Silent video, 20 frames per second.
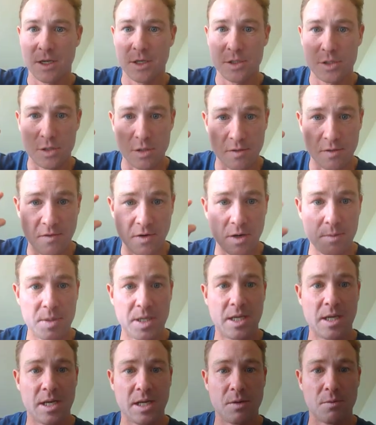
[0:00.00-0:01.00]
to the very
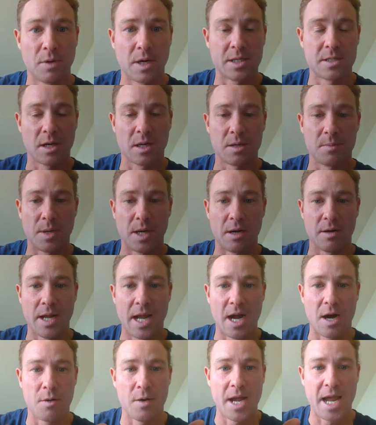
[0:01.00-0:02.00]
beginning when I talk about
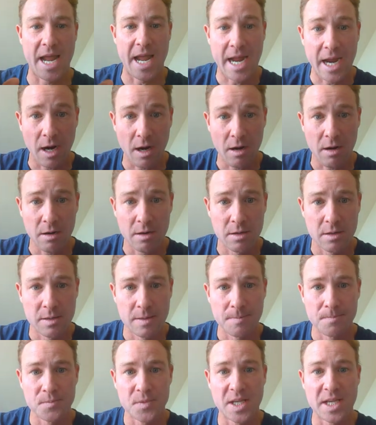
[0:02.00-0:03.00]
how air
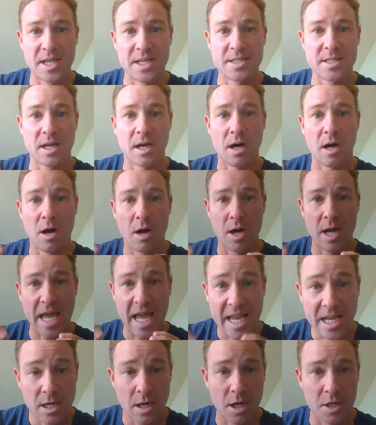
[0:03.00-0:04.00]
is
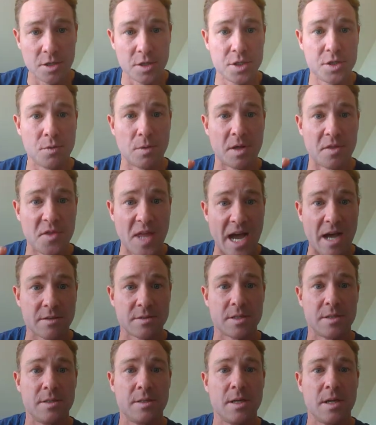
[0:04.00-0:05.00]
800 to
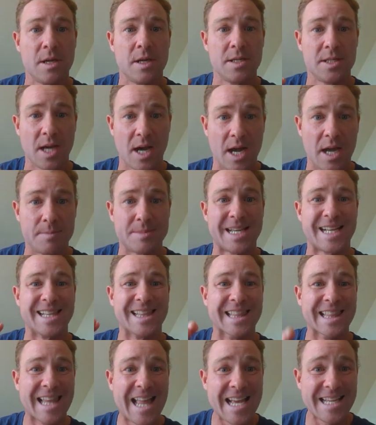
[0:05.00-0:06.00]
1,000 times
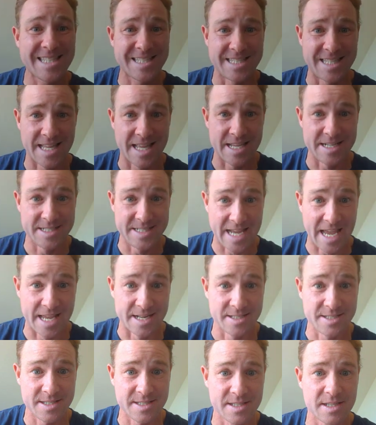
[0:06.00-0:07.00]
less
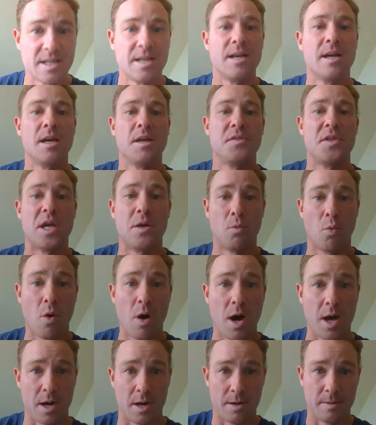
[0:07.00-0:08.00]
dense than
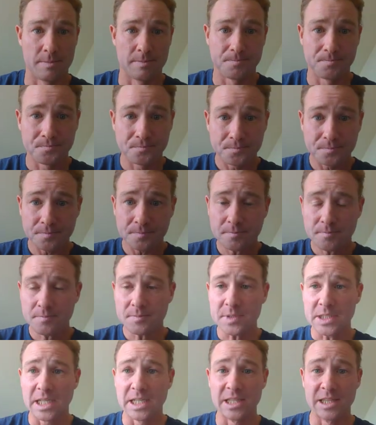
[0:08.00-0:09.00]
water.
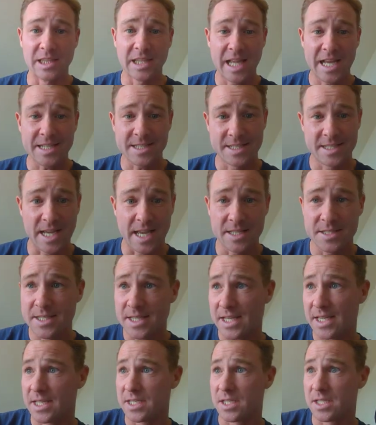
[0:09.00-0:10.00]
Less dense
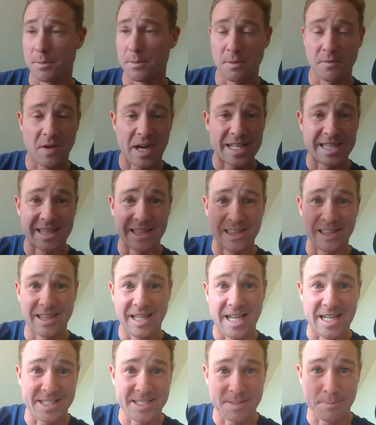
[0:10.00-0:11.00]
is going to provide
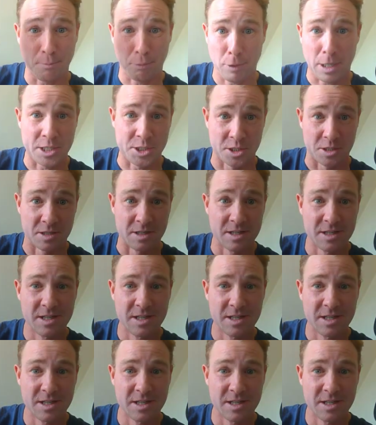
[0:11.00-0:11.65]
less pressure.